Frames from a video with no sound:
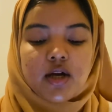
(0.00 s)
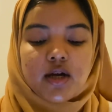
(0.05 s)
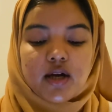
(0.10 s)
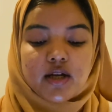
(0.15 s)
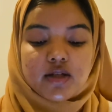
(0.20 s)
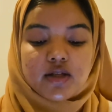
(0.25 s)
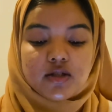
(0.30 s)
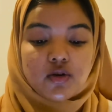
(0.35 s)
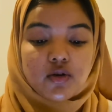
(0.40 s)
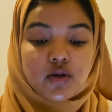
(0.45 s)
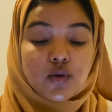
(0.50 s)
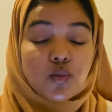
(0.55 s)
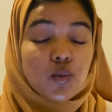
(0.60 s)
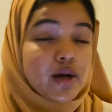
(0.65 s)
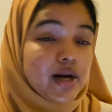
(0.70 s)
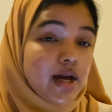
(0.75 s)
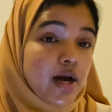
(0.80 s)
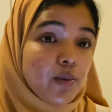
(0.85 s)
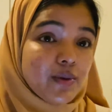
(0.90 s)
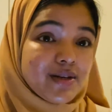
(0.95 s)
It's only 1
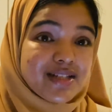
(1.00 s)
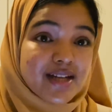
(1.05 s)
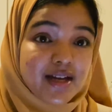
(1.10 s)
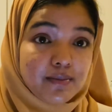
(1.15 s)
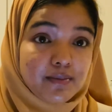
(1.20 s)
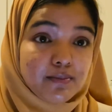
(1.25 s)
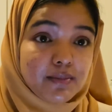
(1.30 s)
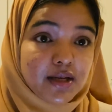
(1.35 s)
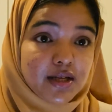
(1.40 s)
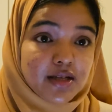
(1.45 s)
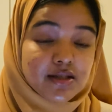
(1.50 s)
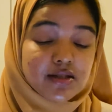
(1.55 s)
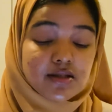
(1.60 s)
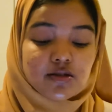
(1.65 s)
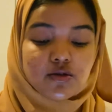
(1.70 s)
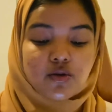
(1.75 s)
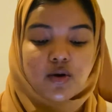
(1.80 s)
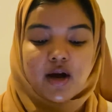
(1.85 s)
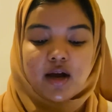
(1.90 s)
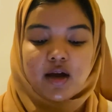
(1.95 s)
hour 10 minutes,
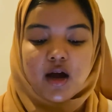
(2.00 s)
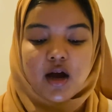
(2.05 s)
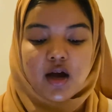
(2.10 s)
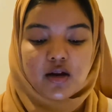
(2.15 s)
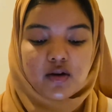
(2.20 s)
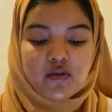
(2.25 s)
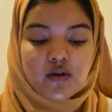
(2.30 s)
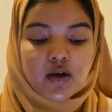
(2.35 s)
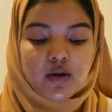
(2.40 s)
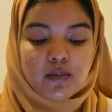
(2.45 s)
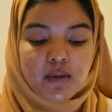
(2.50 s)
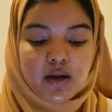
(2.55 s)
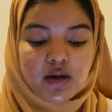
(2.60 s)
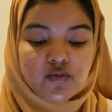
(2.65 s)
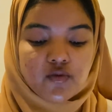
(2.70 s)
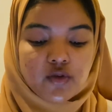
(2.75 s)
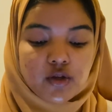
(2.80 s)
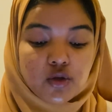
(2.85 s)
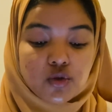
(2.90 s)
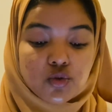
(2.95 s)
so I highly recommend
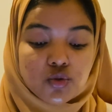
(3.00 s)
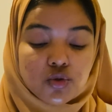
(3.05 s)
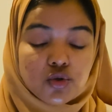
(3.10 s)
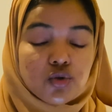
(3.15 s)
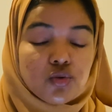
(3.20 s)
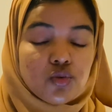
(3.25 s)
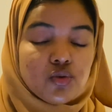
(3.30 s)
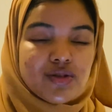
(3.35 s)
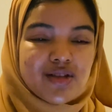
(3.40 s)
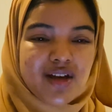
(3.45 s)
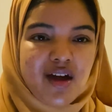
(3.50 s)
for you to use